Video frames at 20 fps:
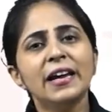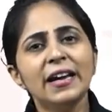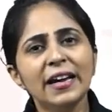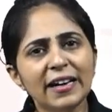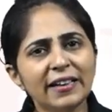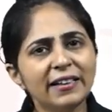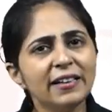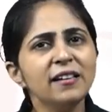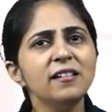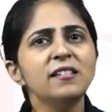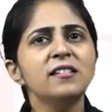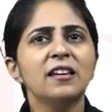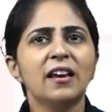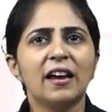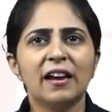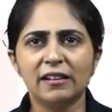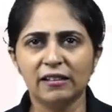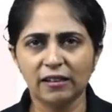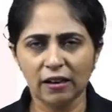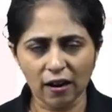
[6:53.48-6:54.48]
it is
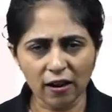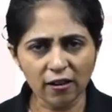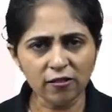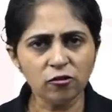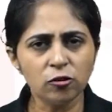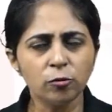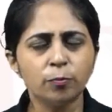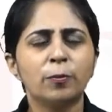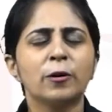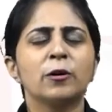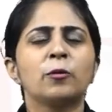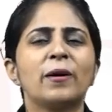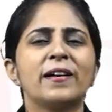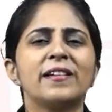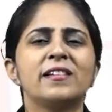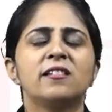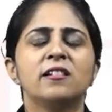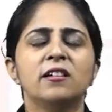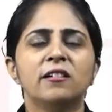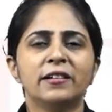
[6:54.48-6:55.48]
an
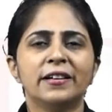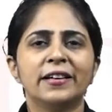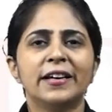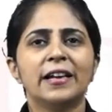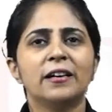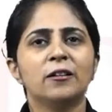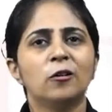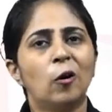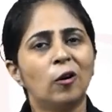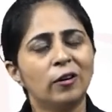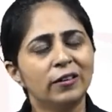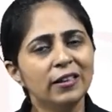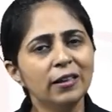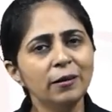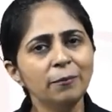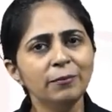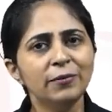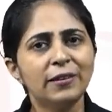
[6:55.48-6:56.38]
unsupervised learning algorithm